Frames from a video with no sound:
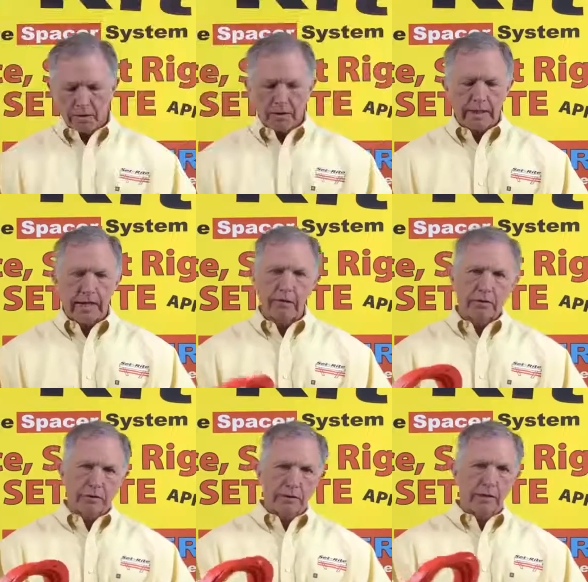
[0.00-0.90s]
Now
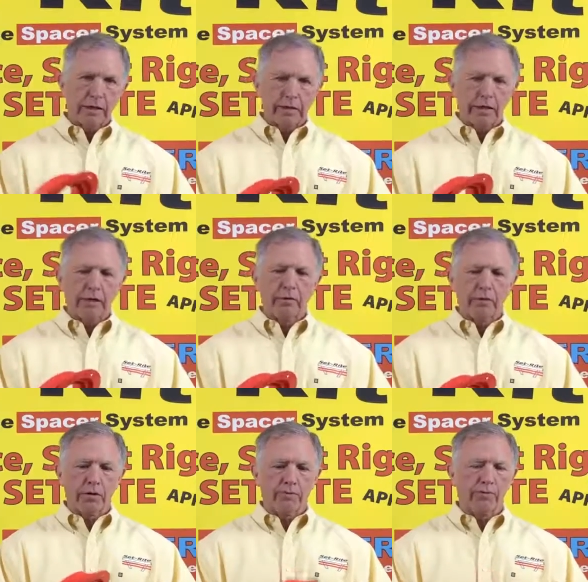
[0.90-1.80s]
you select any
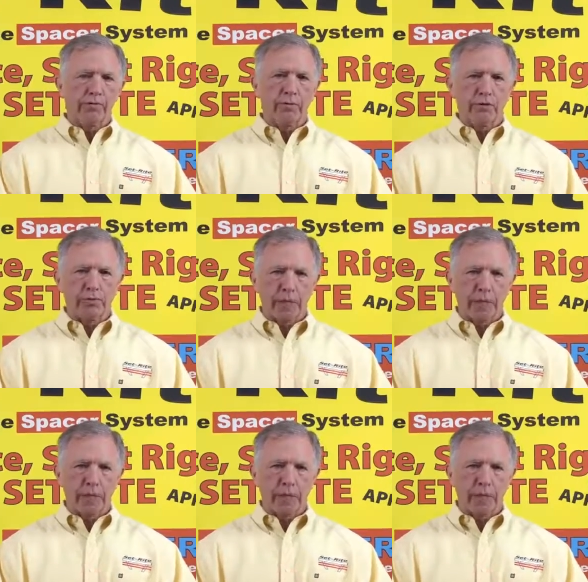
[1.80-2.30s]
one of the 4